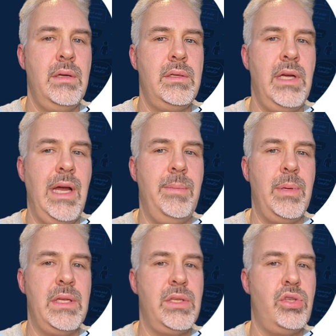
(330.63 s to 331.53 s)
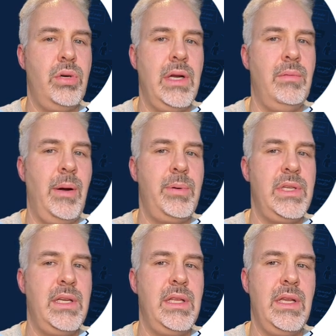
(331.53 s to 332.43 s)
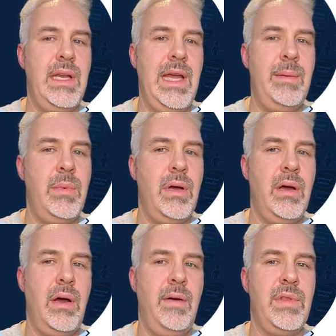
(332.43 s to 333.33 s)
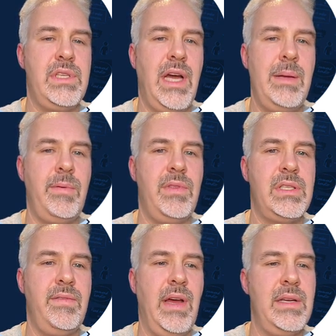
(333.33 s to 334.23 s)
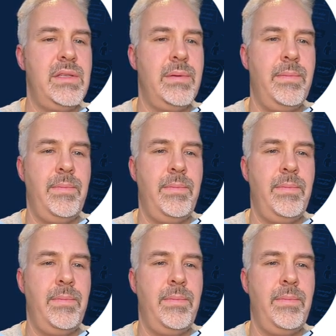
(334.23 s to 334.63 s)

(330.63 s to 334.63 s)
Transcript: Type is a string representing the name of the type of this event.